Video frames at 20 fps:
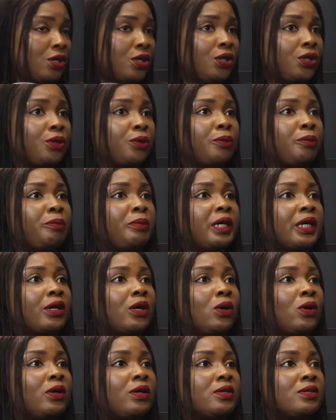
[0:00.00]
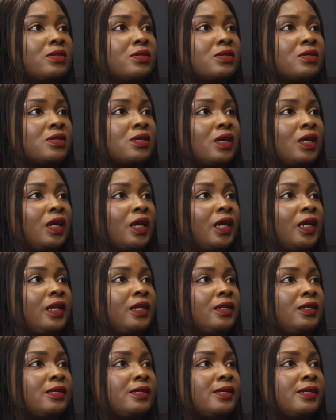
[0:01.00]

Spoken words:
because in that